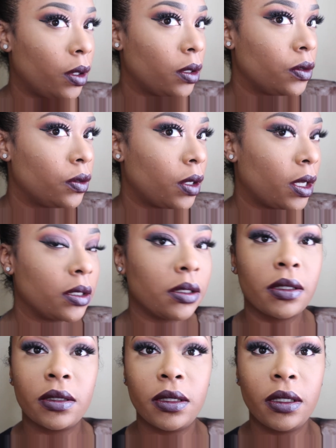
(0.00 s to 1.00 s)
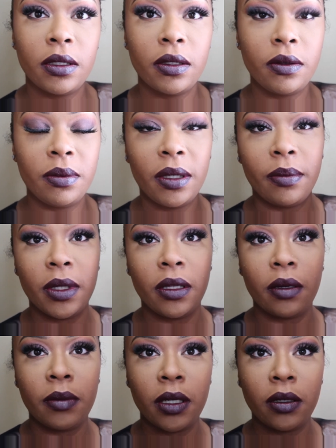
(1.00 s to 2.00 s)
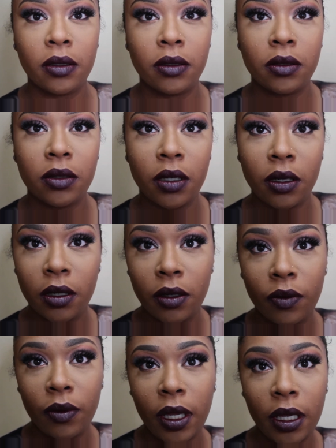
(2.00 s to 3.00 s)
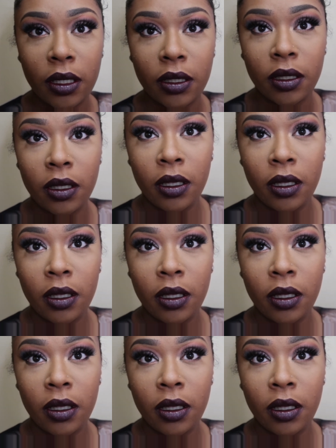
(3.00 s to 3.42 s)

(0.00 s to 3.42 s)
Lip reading: that you guys can see a little bit, but then I'm gonna turn it away